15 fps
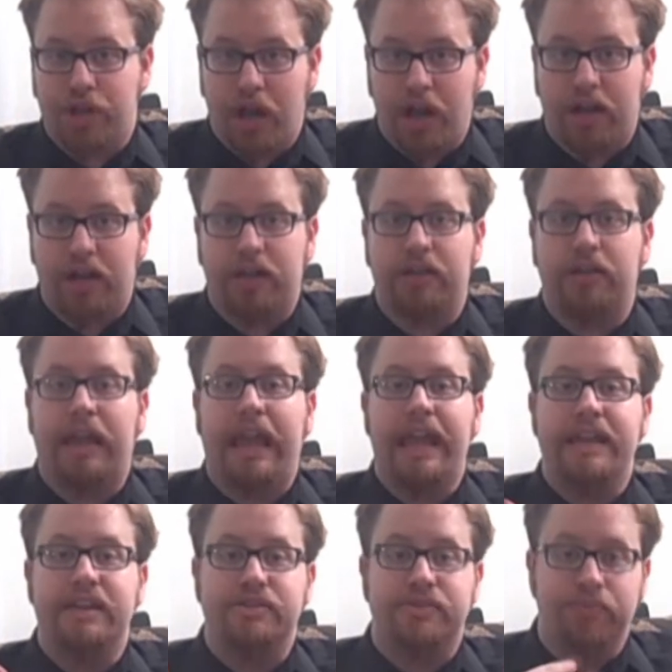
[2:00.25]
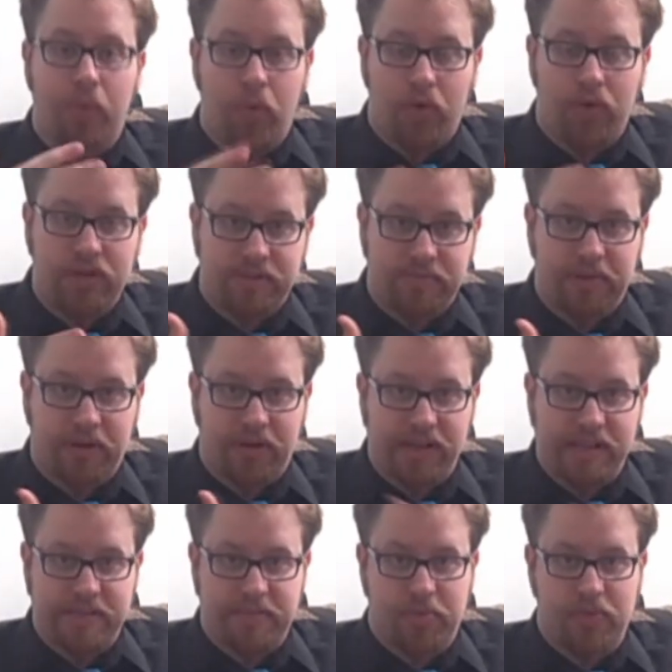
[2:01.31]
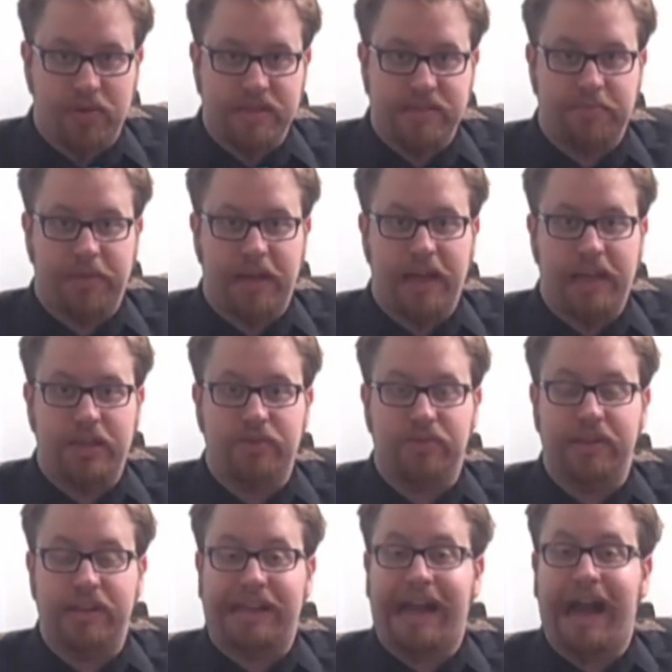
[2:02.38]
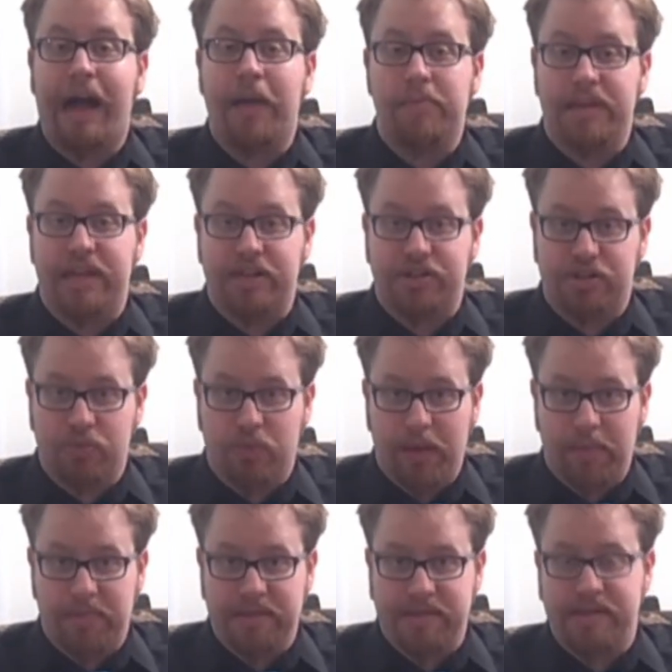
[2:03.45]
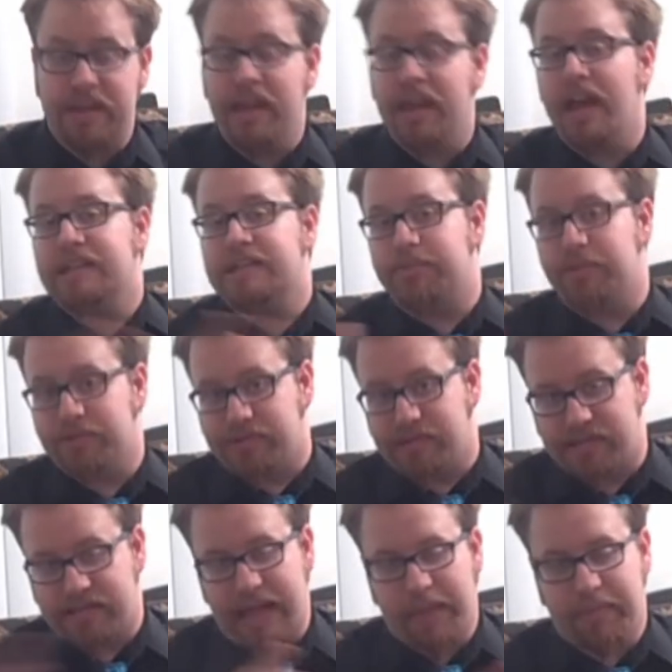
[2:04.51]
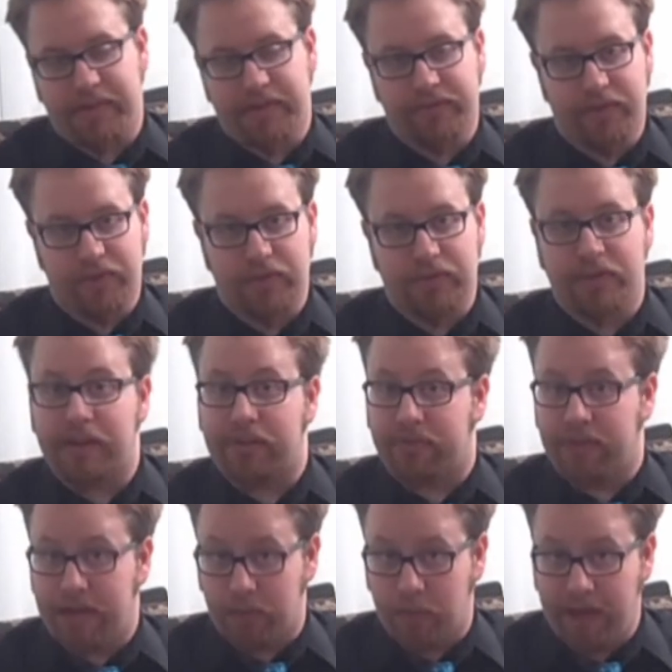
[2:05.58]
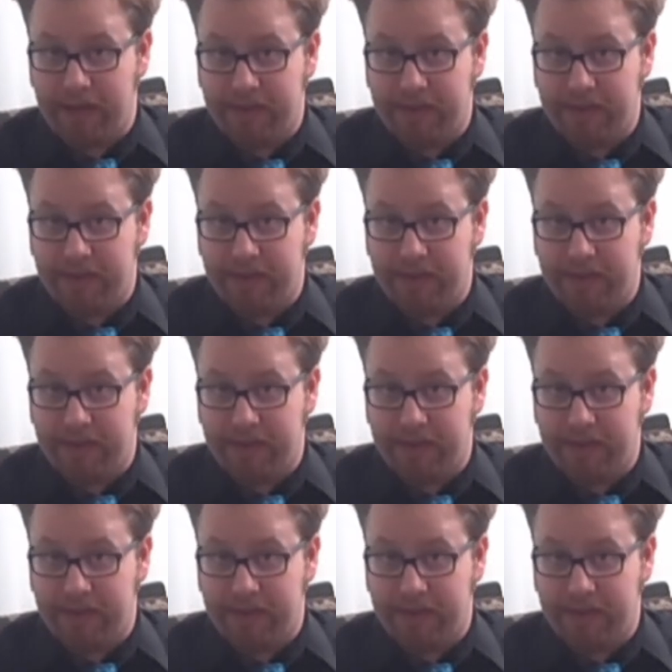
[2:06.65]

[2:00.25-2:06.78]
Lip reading: Chuck gains more experience points by using combination weapons, as opposed to snapping photos like Frank